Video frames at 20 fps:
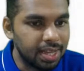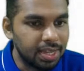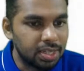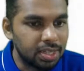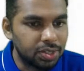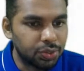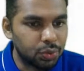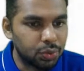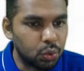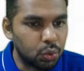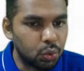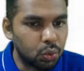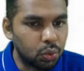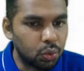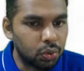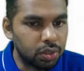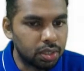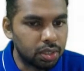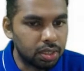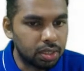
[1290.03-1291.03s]

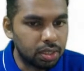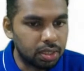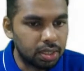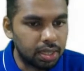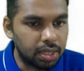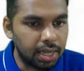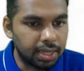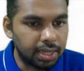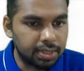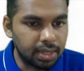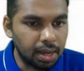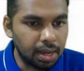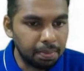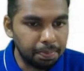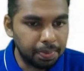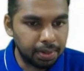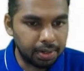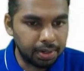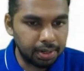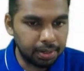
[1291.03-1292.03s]
So the
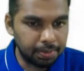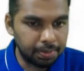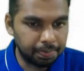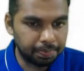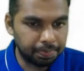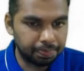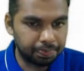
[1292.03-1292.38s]
example